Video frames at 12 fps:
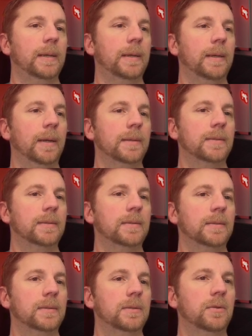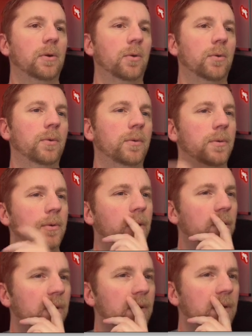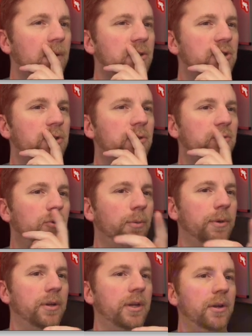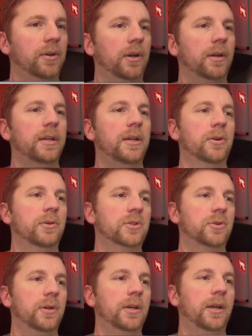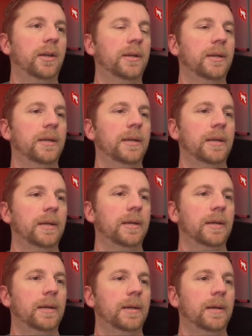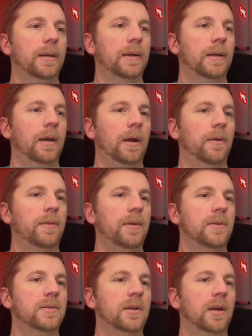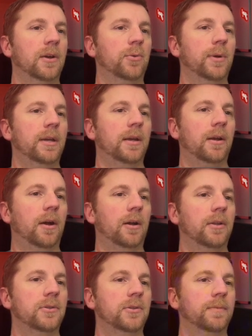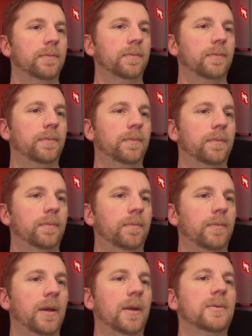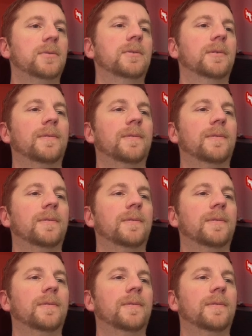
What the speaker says: Yes. No. Juno's Roman. Hera's Greek. Are these Greek gods? Yes.